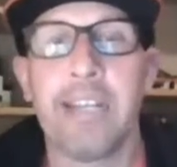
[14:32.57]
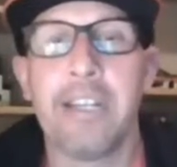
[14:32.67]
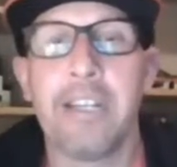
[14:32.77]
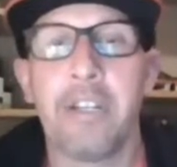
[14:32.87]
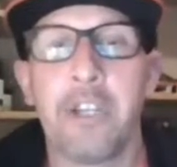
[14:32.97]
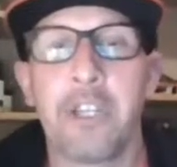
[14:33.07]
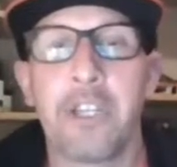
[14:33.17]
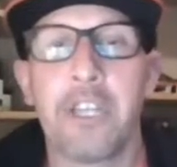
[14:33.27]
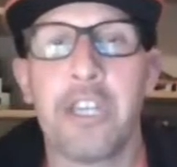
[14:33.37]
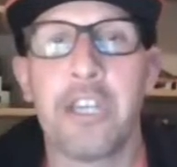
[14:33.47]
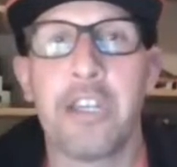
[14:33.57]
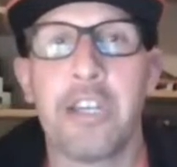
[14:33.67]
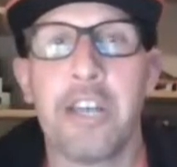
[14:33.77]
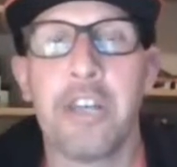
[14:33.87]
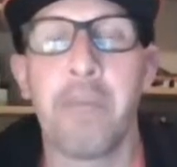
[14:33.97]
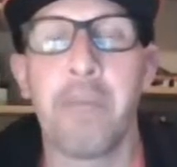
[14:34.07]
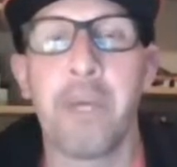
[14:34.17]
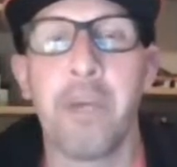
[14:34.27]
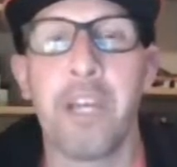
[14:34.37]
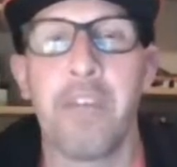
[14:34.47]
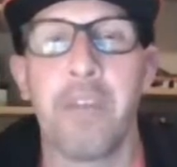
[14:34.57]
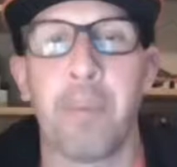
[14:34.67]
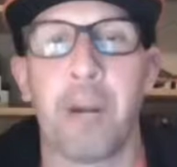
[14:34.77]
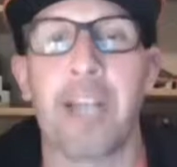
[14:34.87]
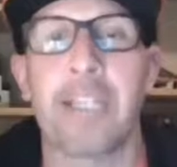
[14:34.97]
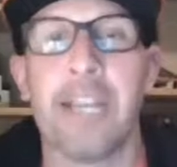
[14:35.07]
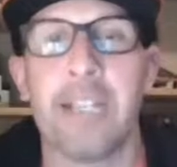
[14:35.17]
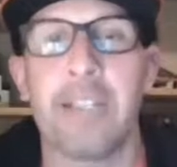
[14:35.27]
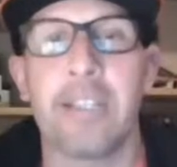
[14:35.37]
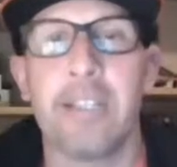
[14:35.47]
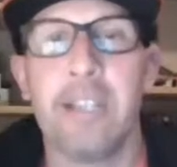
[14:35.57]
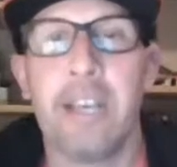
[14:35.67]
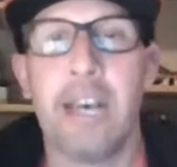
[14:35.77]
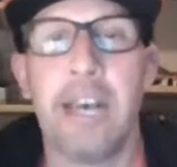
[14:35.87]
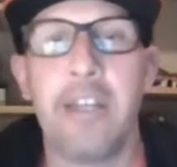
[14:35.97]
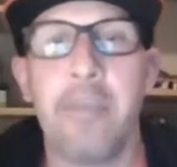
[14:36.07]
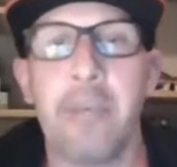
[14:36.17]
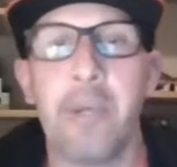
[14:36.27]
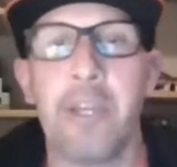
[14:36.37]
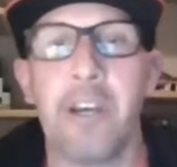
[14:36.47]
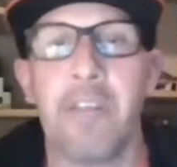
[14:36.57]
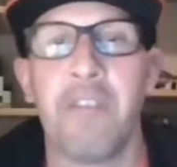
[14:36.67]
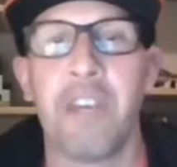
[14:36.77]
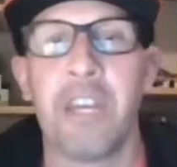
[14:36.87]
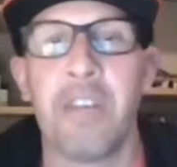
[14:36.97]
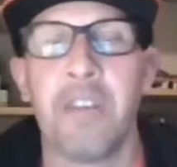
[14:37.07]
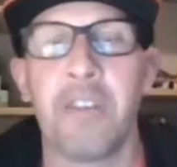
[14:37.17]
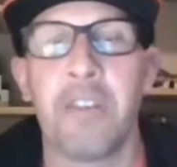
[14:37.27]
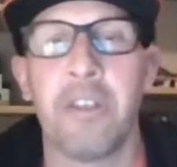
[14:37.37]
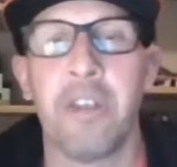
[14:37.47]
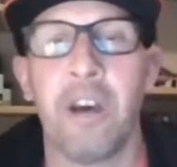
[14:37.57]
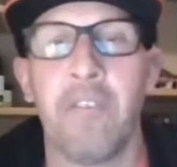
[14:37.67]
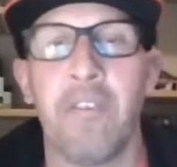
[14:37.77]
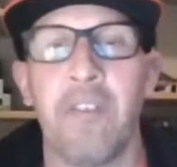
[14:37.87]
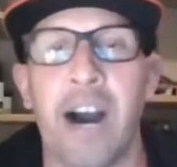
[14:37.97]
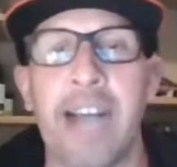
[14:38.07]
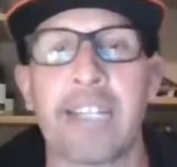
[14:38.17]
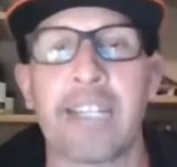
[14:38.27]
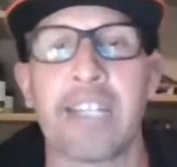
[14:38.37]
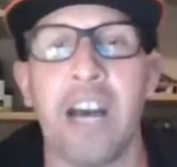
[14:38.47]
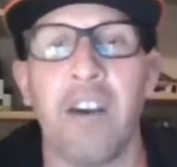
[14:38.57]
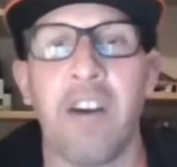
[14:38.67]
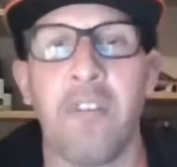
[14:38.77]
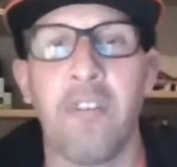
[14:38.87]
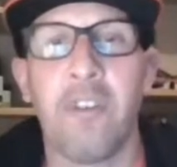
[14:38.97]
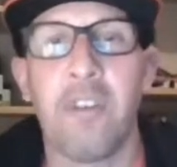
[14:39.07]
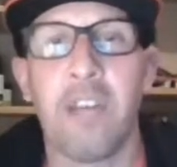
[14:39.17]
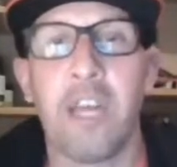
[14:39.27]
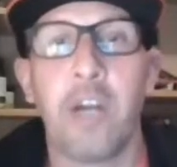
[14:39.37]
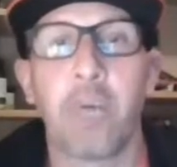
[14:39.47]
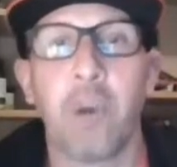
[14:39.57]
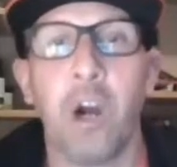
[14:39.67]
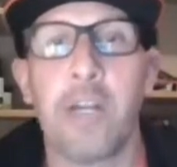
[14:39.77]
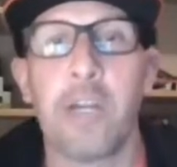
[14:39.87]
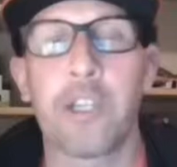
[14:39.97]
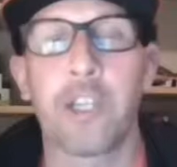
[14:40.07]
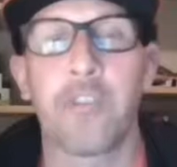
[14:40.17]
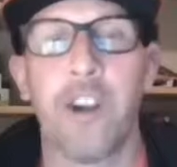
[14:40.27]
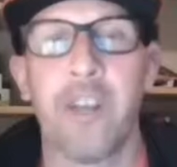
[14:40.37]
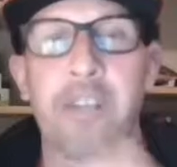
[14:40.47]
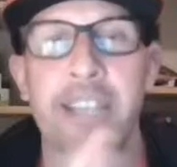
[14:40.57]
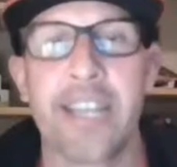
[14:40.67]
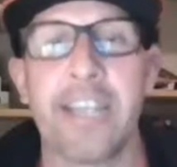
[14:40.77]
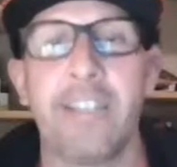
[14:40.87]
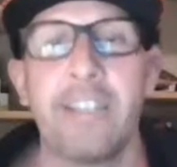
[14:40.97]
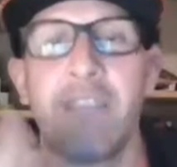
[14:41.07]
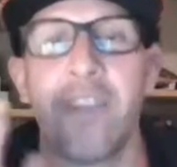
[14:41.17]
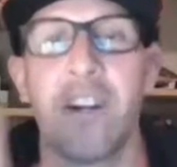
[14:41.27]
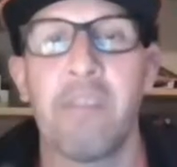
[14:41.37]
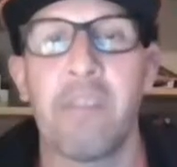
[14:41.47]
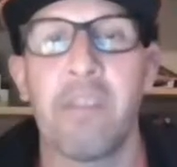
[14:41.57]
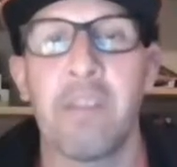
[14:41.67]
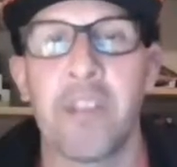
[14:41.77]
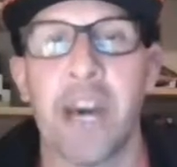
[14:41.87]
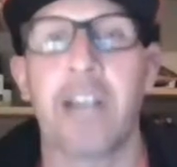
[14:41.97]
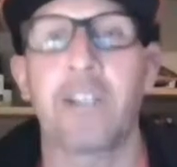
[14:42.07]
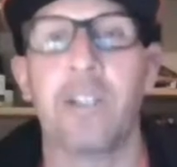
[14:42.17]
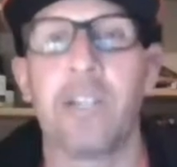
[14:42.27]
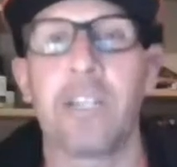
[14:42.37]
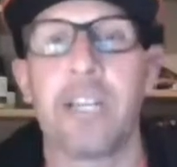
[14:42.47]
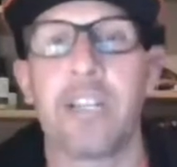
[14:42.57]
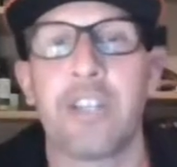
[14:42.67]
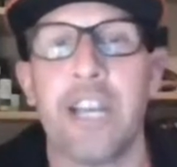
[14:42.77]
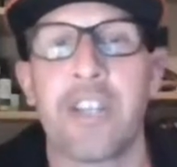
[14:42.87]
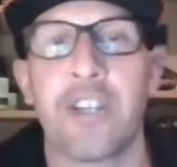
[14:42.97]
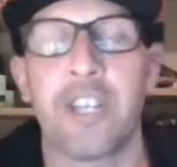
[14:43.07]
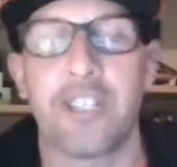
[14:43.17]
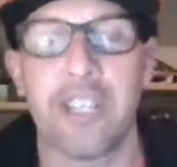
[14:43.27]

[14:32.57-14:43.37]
just the beauty of the process and the beauty of the vine itself in a row. It's just very meticulous and very methodical. And it's